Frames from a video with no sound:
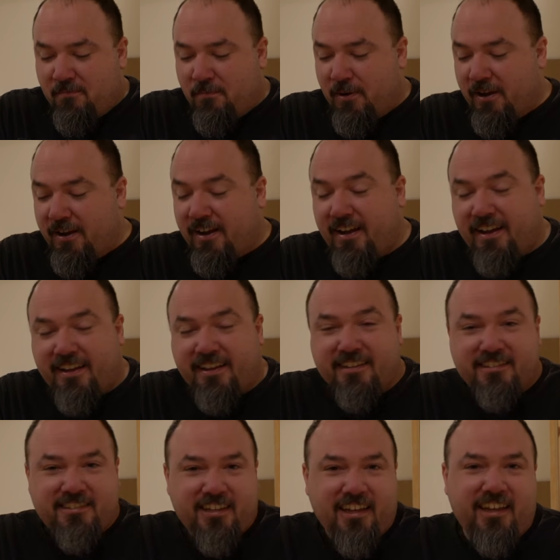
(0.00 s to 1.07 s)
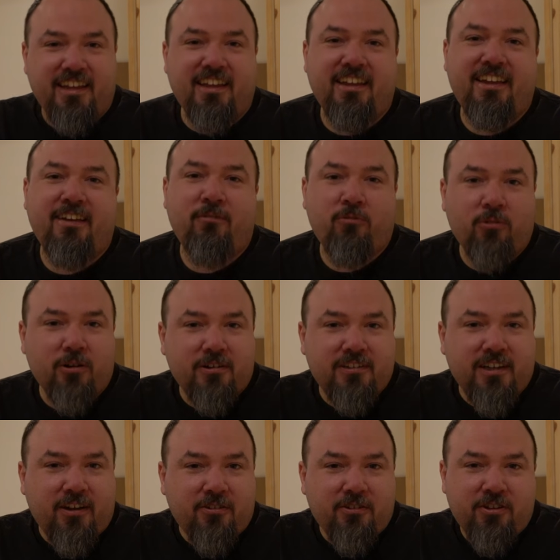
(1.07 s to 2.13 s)
But I could say it worked
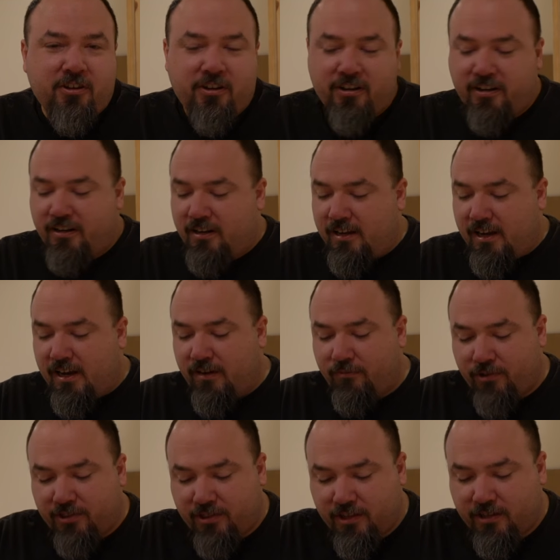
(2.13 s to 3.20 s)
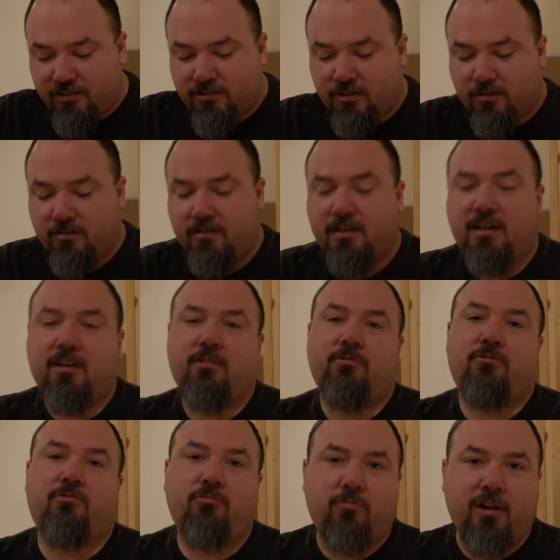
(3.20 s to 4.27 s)
out good. Everything turned
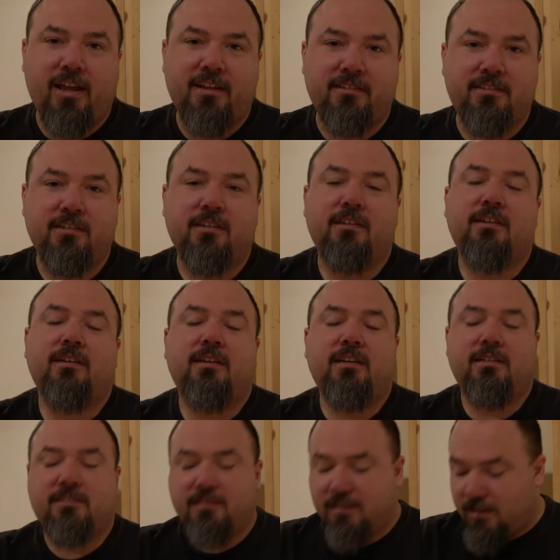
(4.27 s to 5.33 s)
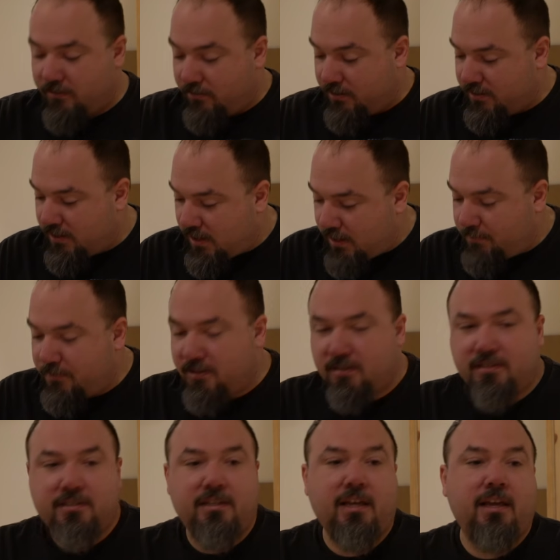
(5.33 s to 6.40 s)
out great. It's now on top of the
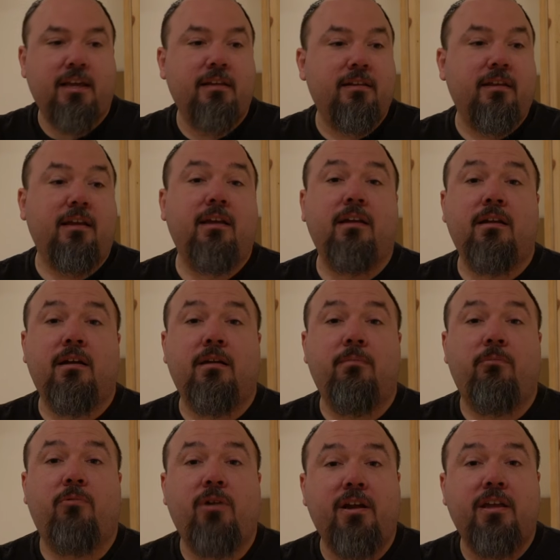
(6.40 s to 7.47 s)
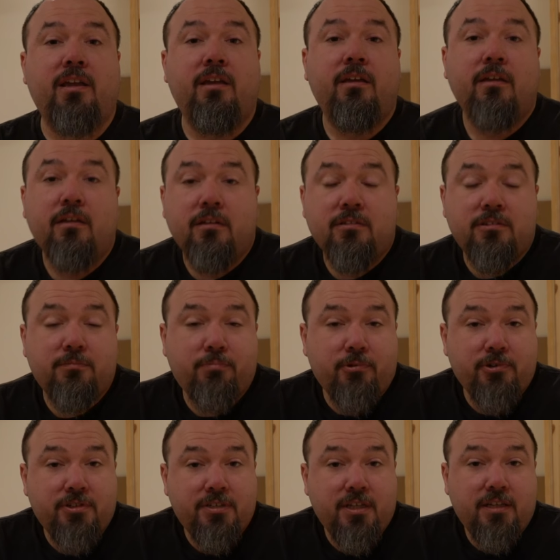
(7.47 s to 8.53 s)
stand, and I'm ready to
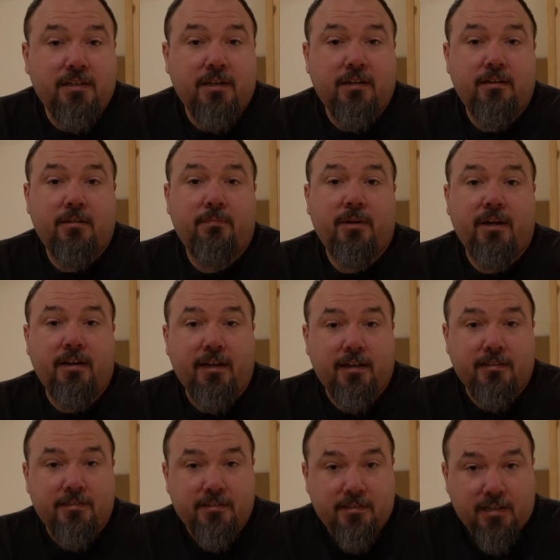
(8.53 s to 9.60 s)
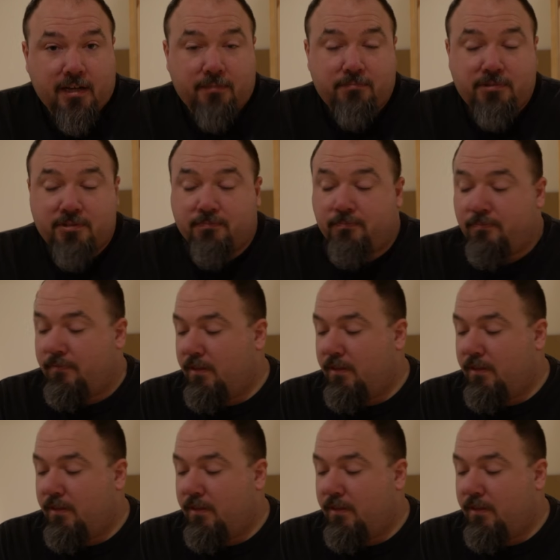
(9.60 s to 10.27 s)
proceed on to my next steps.